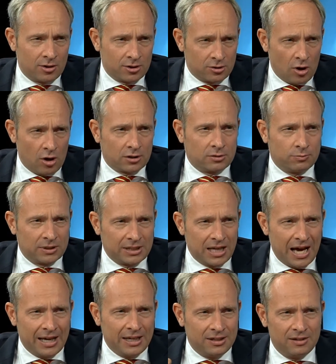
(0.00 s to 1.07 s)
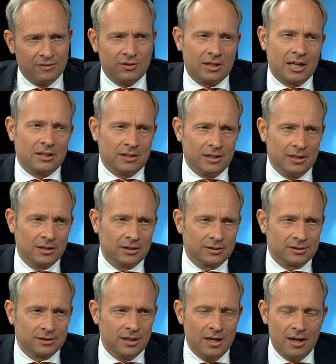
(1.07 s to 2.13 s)
stocks with high dividend
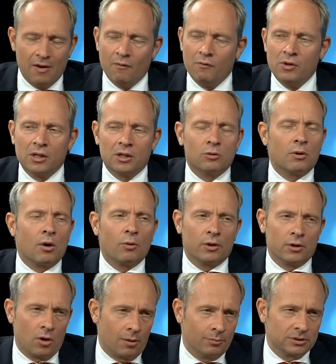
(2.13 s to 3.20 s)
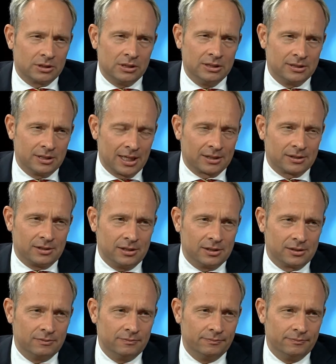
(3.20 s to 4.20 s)
yields will grow enormously the next years.